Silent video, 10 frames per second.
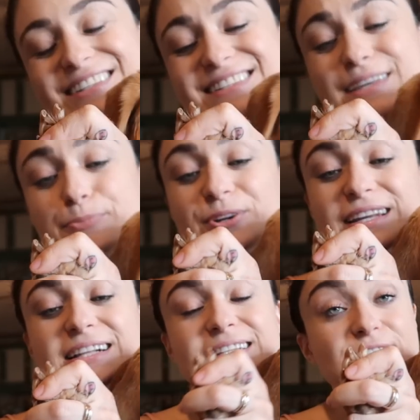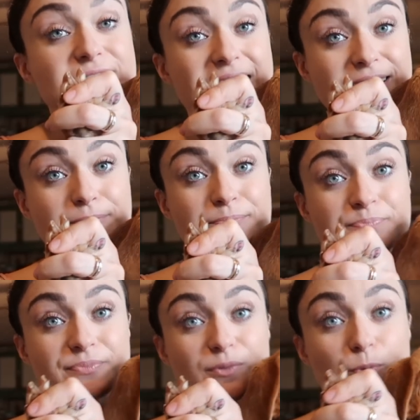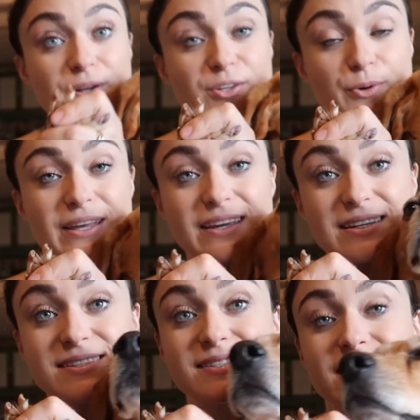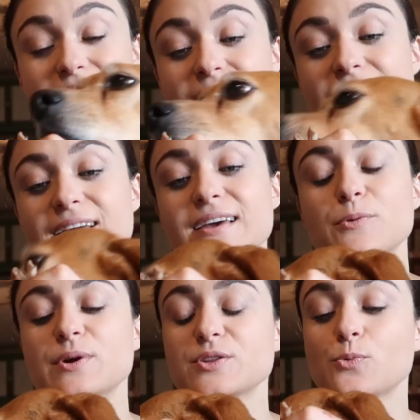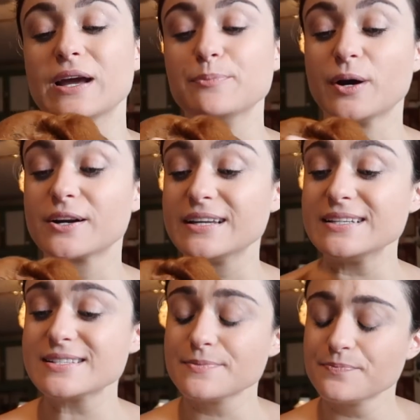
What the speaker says: can see a pretty clear line where the quick is and where the white part is.